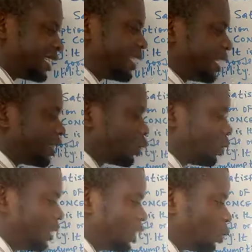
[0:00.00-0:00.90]
gets to
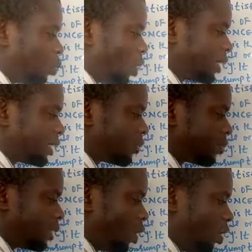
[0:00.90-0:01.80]
this point
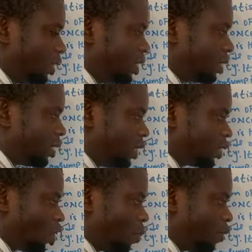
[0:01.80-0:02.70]
already,
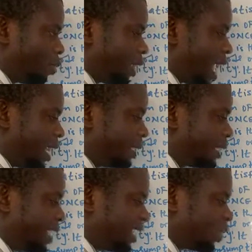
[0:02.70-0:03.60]
it's coming from the
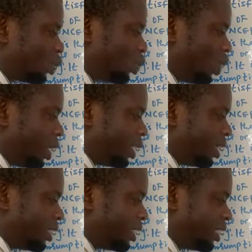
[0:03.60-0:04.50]
highest, gets to
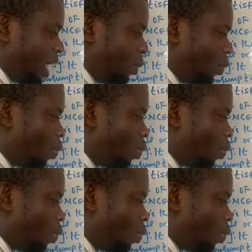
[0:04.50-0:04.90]
0.